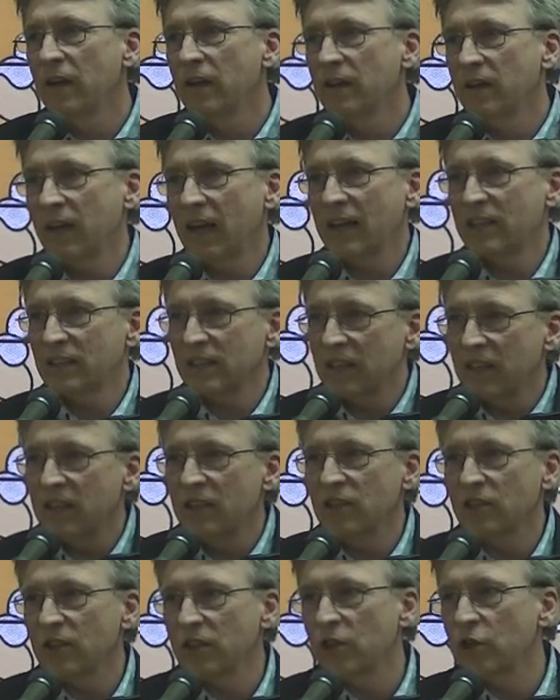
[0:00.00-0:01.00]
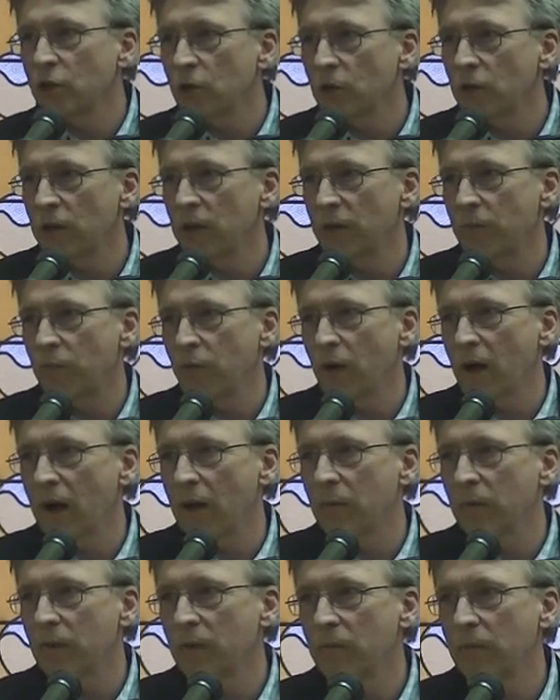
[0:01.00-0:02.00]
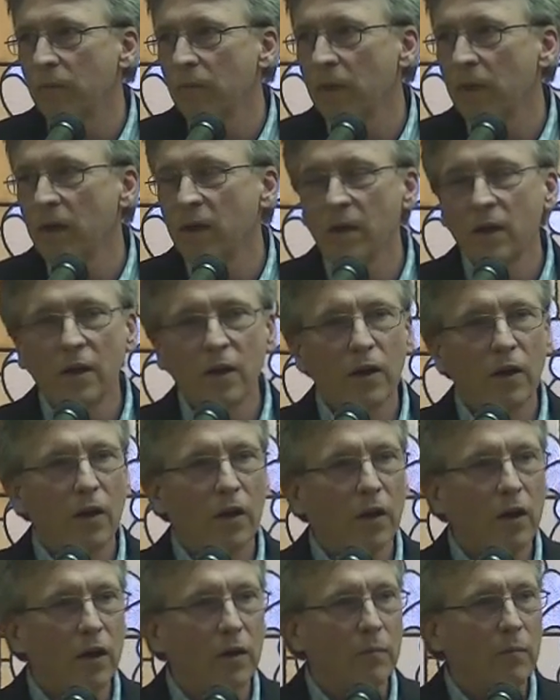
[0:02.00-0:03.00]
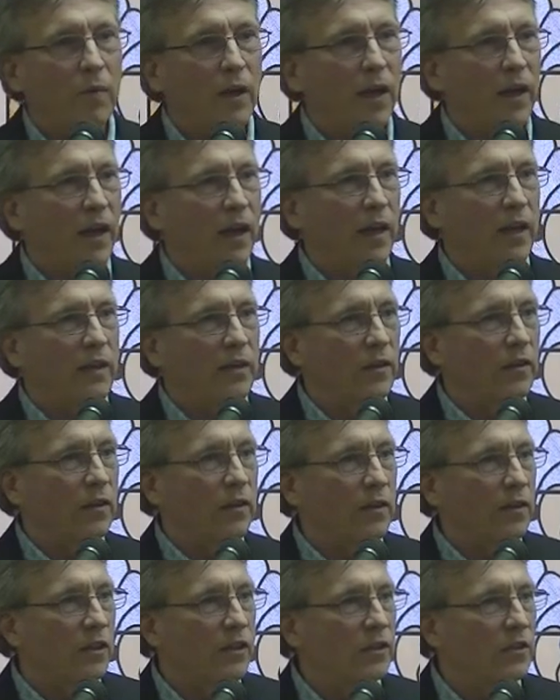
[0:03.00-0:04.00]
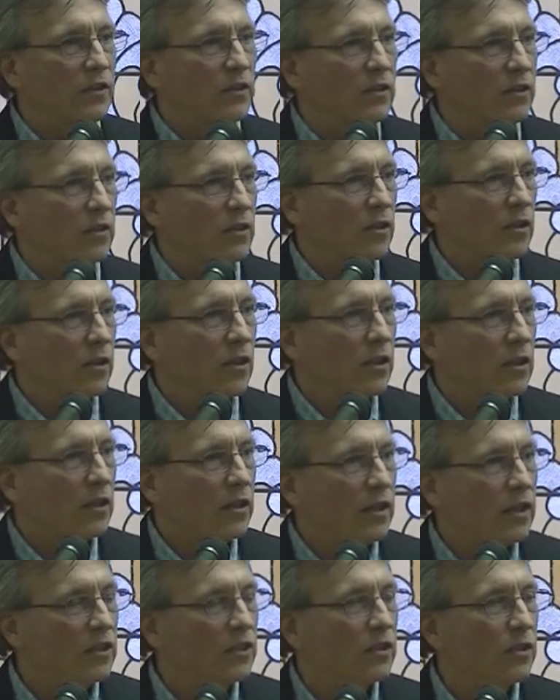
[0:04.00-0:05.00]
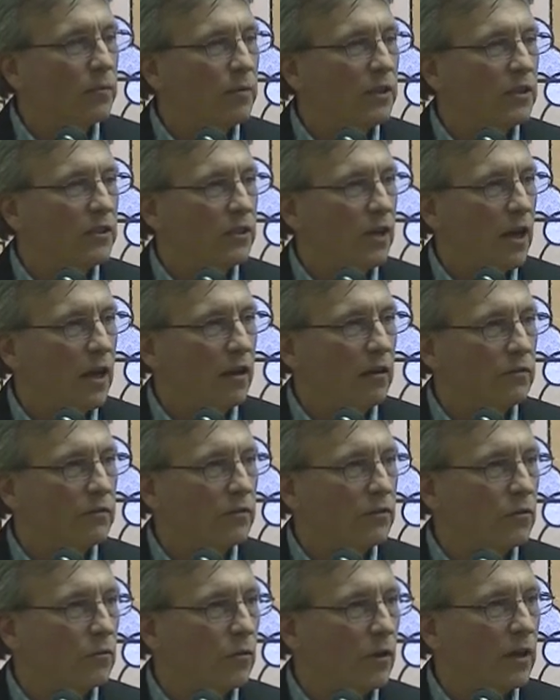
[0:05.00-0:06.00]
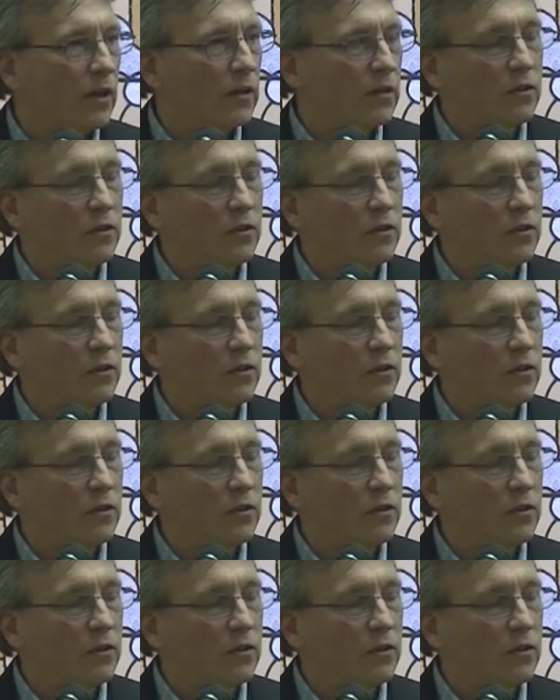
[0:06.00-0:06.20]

That's a security problem, and this needs to be solved, right?